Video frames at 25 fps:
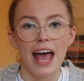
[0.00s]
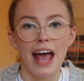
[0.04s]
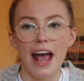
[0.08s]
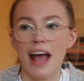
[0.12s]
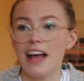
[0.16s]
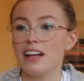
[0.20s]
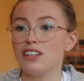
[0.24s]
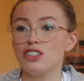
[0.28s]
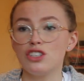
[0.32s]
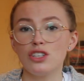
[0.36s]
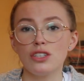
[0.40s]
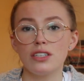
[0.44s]

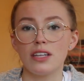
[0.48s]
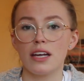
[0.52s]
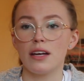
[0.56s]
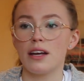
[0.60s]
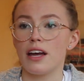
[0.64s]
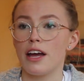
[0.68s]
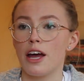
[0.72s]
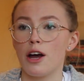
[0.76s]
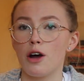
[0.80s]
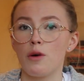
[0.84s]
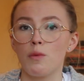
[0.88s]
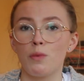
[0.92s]
It just
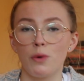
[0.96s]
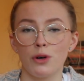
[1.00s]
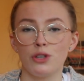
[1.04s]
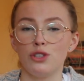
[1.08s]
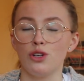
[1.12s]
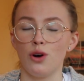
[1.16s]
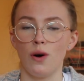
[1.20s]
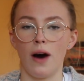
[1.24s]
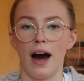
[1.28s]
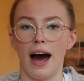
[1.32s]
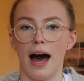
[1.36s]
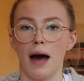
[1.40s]
would
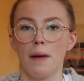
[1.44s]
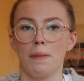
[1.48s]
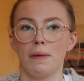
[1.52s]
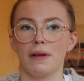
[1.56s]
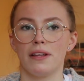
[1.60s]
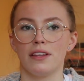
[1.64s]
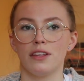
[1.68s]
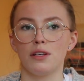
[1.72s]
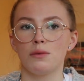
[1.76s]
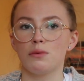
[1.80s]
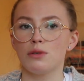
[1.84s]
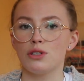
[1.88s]
not
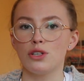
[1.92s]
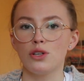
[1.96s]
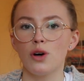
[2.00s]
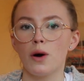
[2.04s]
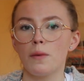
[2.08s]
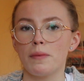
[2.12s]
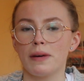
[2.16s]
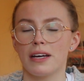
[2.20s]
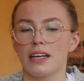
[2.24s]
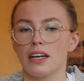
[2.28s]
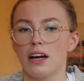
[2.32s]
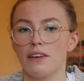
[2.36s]
happen. There would
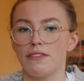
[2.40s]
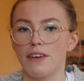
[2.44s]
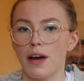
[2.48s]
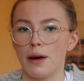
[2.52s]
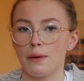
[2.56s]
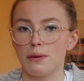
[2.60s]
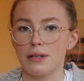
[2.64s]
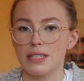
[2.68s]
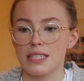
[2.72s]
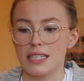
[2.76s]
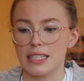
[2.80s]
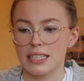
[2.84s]
not be enough
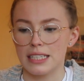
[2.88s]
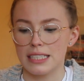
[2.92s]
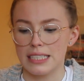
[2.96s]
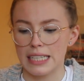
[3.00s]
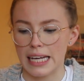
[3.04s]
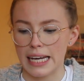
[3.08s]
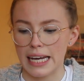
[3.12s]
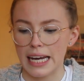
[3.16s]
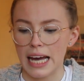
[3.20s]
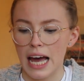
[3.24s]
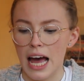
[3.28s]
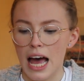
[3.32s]
hours in a
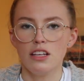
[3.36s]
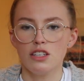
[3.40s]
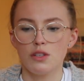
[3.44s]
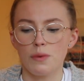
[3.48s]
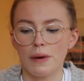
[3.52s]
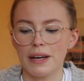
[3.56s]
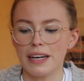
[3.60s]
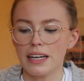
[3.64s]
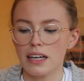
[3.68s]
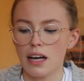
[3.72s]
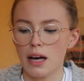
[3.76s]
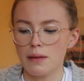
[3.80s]
day. So
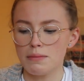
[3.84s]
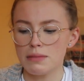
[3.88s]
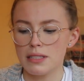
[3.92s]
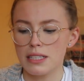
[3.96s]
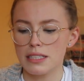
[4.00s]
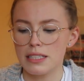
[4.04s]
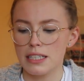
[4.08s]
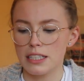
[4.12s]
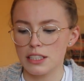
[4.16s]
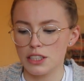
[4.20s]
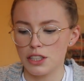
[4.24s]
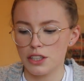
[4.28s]
when it comes
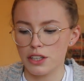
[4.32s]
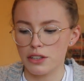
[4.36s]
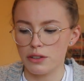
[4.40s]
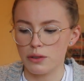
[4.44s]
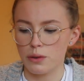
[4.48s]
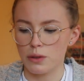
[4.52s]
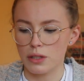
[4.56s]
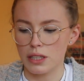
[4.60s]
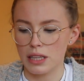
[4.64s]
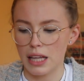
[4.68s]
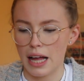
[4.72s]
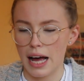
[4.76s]
to teaching your
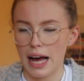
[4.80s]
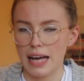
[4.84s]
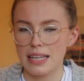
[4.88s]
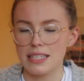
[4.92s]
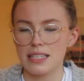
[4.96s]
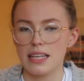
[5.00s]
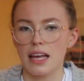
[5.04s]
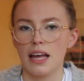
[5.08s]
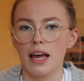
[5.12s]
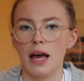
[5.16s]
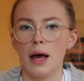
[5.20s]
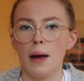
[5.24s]
own
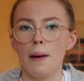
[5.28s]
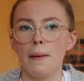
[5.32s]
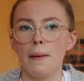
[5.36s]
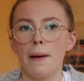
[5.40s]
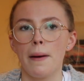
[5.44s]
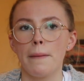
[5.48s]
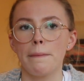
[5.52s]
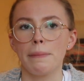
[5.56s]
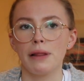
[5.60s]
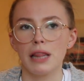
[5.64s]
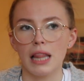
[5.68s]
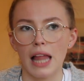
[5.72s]
class,
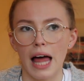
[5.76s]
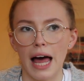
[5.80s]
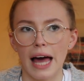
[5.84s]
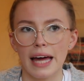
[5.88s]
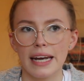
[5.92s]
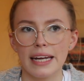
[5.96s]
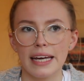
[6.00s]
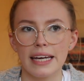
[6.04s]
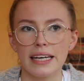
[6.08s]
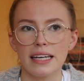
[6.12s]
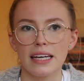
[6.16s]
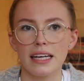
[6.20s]

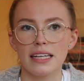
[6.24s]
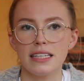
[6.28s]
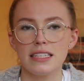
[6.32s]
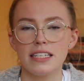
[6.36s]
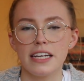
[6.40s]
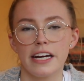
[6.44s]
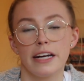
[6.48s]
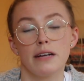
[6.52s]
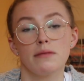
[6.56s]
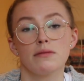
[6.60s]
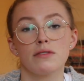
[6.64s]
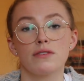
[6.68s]
planning in
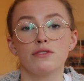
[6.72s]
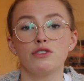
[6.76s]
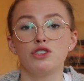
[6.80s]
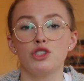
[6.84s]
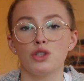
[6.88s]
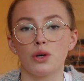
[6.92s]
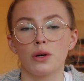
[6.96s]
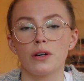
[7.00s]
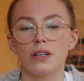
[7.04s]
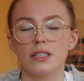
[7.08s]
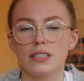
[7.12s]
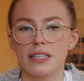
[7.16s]
terms of
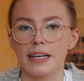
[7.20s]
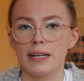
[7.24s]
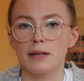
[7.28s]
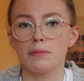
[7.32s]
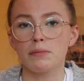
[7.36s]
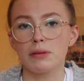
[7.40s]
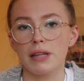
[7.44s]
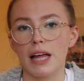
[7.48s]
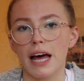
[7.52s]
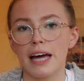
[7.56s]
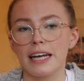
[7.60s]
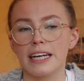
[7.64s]

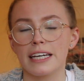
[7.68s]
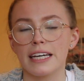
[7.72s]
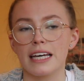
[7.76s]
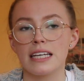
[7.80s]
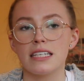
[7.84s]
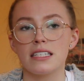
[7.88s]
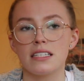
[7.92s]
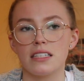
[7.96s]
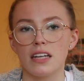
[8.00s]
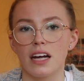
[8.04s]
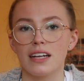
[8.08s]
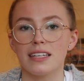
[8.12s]
short-term planning
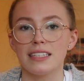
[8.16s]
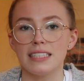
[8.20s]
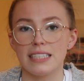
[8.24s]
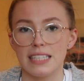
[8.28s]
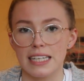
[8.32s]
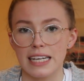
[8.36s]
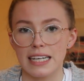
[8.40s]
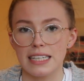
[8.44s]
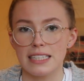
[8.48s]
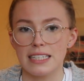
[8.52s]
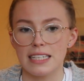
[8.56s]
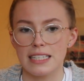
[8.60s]
is done
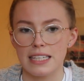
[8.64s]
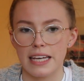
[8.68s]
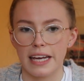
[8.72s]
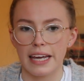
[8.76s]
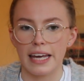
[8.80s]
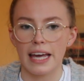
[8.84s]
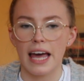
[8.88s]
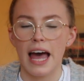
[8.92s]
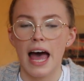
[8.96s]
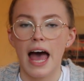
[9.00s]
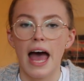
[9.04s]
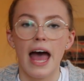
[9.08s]
day to
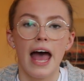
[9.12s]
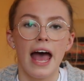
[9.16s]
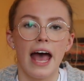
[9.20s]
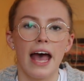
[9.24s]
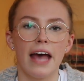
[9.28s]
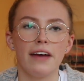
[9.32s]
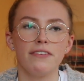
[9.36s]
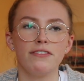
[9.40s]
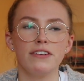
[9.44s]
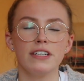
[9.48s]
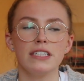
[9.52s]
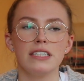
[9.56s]
day.
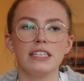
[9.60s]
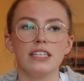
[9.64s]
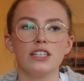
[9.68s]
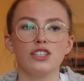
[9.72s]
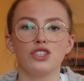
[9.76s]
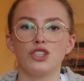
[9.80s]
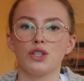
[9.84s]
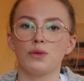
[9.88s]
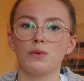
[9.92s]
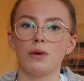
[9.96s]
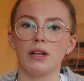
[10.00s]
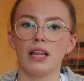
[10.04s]
Every
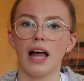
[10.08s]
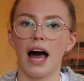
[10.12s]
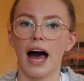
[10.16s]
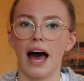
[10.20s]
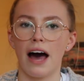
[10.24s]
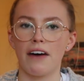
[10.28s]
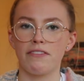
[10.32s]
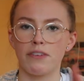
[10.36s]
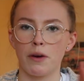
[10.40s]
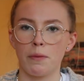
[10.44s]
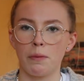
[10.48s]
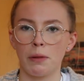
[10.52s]
teacher will
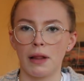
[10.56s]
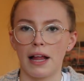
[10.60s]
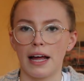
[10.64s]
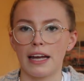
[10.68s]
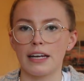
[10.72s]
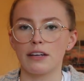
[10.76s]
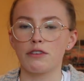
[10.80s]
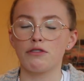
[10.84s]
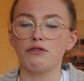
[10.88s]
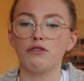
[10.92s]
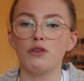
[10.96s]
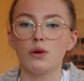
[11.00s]
have a
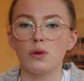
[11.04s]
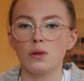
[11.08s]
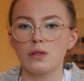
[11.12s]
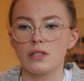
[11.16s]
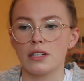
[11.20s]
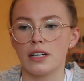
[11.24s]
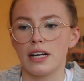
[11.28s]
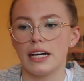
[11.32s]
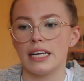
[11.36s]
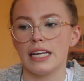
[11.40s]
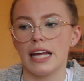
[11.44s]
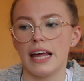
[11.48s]
planning
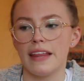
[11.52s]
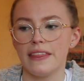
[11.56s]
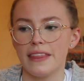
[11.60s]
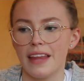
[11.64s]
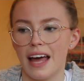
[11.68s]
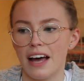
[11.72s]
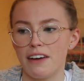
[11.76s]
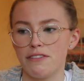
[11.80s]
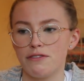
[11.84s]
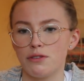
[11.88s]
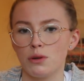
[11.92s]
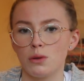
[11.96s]
folder, and in
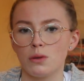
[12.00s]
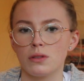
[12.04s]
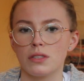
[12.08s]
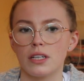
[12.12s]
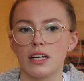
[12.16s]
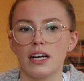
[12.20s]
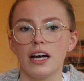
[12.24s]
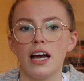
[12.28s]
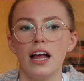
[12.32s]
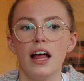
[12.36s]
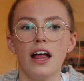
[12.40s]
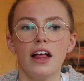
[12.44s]
that
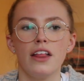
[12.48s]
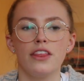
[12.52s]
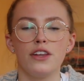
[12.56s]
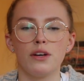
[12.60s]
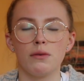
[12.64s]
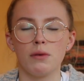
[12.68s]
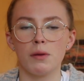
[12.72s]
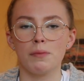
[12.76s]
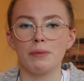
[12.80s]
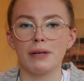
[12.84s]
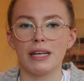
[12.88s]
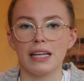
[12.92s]
folder
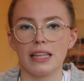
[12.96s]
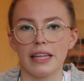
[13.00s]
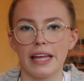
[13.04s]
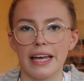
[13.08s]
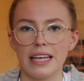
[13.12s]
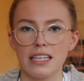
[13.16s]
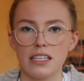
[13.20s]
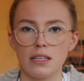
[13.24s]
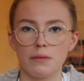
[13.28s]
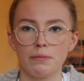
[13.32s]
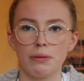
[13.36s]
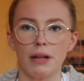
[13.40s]
there will be a
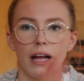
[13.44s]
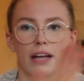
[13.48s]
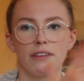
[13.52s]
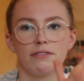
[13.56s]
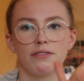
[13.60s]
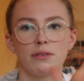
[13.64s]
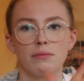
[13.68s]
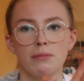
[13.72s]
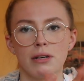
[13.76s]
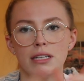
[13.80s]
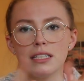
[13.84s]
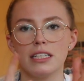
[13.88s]
lesson plan
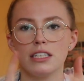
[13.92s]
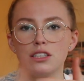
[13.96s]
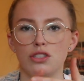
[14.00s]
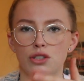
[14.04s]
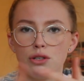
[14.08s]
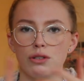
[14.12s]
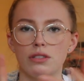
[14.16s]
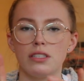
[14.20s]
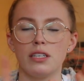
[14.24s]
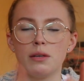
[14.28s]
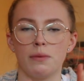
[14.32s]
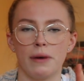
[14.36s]
for Monday,
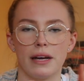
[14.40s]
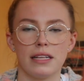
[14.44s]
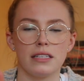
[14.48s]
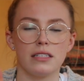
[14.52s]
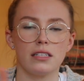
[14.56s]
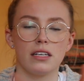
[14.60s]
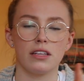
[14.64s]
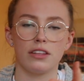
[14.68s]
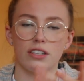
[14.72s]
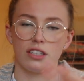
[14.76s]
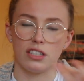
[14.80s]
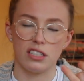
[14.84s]
Tuesday,
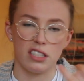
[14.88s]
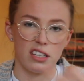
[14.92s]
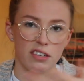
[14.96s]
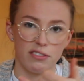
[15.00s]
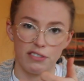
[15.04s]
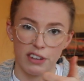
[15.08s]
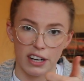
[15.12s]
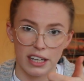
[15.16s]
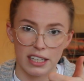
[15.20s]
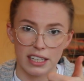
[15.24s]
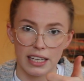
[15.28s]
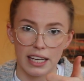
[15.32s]
Wednesday, Thursday,
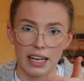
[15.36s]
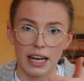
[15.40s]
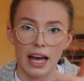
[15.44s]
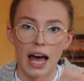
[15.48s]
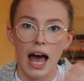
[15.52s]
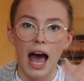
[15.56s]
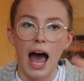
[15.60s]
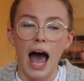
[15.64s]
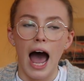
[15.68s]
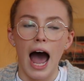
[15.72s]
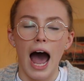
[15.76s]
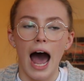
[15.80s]
Friday.
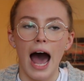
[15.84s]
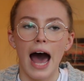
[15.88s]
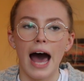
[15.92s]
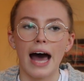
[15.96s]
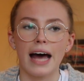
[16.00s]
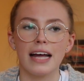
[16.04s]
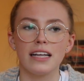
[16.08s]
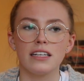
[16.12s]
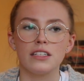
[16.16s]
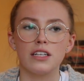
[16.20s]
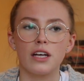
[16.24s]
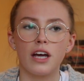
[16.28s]

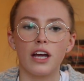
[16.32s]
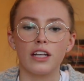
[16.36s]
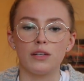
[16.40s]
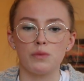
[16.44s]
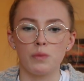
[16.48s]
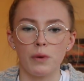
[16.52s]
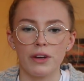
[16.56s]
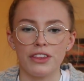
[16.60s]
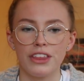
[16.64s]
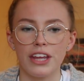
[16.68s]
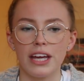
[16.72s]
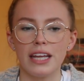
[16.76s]
And
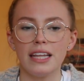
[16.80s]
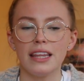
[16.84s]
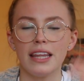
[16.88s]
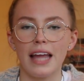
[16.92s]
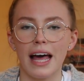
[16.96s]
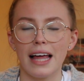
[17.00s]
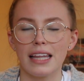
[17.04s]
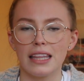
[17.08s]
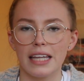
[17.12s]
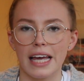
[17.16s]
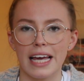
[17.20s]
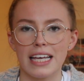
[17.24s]
within
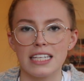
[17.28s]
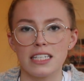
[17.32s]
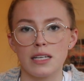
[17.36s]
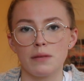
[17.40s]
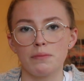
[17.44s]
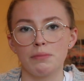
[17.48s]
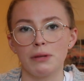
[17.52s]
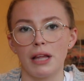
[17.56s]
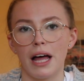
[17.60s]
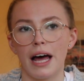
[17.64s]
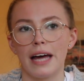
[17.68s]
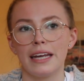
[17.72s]
that
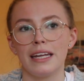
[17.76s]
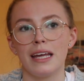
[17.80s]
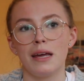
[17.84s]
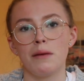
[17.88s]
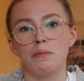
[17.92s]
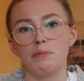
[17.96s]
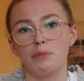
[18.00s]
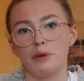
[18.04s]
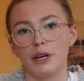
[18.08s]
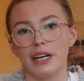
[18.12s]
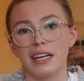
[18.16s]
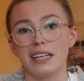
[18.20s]
lesson plan,
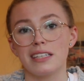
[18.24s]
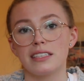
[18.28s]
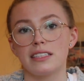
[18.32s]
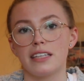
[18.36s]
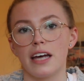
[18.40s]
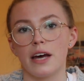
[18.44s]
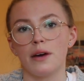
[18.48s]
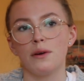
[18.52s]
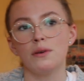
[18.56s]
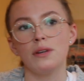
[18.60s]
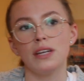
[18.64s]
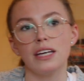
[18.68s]
it breaks
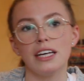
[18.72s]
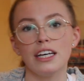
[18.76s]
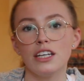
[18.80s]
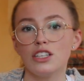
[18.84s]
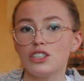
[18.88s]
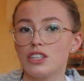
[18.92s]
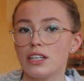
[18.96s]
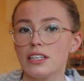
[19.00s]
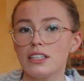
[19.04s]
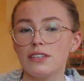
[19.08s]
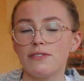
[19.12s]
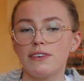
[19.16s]
down
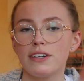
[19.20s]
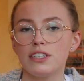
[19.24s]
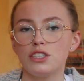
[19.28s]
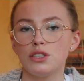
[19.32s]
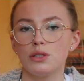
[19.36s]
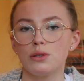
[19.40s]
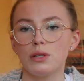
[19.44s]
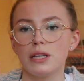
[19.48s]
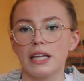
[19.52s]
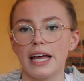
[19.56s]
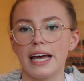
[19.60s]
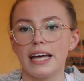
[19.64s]
each
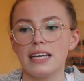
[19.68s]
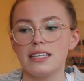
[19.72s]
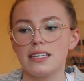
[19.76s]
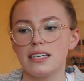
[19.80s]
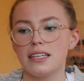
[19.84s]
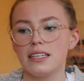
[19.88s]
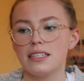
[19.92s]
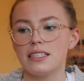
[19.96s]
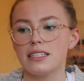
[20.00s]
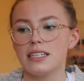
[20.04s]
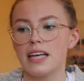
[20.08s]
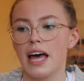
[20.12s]
individual
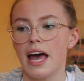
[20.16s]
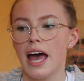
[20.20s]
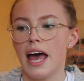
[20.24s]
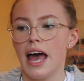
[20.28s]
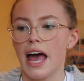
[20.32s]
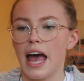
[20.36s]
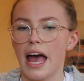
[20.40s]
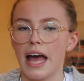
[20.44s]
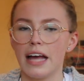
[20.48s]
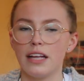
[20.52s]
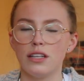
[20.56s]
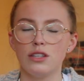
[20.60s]
lessons
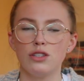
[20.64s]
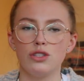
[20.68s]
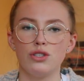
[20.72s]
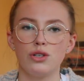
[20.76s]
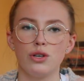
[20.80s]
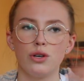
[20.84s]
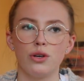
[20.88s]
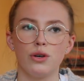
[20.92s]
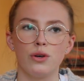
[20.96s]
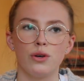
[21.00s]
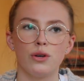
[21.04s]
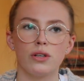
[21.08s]

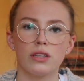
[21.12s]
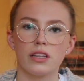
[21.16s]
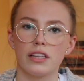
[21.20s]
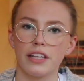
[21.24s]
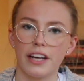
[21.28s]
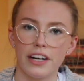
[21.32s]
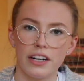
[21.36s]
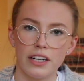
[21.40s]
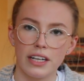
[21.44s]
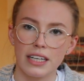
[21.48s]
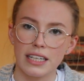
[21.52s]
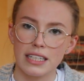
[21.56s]
into
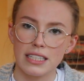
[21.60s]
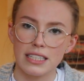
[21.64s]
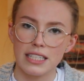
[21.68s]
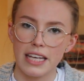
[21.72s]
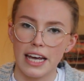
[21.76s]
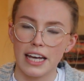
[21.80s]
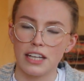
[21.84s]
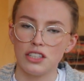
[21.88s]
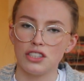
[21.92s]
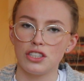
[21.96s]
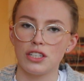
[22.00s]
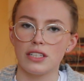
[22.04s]
learning
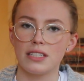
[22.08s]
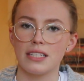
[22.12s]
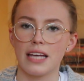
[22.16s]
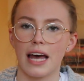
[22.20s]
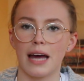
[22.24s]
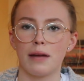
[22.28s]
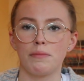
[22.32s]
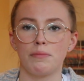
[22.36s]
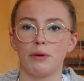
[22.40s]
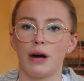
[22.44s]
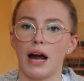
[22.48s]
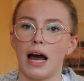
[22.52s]
intentions
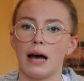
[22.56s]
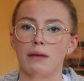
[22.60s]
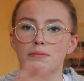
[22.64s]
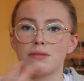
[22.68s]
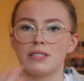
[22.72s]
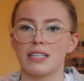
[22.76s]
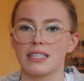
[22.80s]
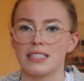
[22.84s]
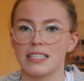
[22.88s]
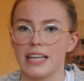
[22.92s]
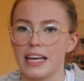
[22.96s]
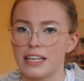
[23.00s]
and perhaps
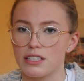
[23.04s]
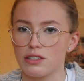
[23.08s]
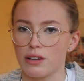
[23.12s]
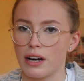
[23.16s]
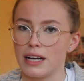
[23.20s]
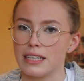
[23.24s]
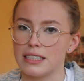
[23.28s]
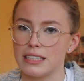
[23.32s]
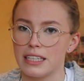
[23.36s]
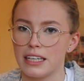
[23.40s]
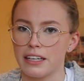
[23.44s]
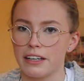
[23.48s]
success
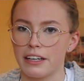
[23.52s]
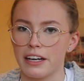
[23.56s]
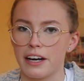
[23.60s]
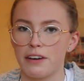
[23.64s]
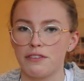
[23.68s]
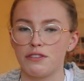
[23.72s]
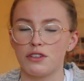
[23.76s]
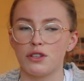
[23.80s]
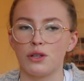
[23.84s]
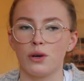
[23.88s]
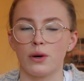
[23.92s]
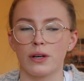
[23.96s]
criteria
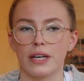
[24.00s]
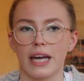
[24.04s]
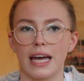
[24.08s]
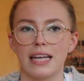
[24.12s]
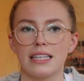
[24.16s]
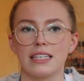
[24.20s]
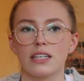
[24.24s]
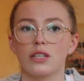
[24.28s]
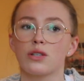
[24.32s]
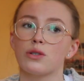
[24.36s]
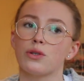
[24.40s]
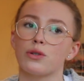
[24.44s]
if they're not
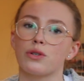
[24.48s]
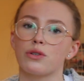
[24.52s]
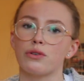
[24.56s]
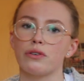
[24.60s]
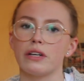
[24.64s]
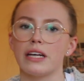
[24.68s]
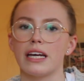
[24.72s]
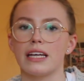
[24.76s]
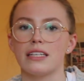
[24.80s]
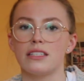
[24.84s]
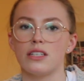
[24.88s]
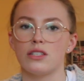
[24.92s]
getting
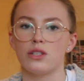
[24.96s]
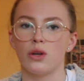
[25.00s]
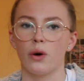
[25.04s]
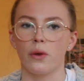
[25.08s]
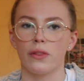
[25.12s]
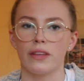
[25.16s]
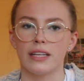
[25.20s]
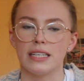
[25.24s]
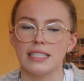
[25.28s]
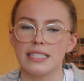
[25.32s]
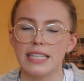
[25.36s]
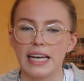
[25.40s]
co-created
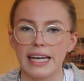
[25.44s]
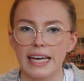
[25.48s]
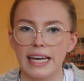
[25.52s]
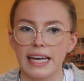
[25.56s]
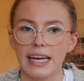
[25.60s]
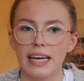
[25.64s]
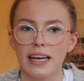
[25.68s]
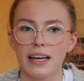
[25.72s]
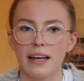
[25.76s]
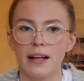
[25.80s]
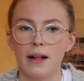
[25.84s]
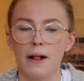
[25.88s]
on the
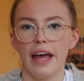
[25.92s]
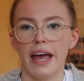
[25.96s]
day.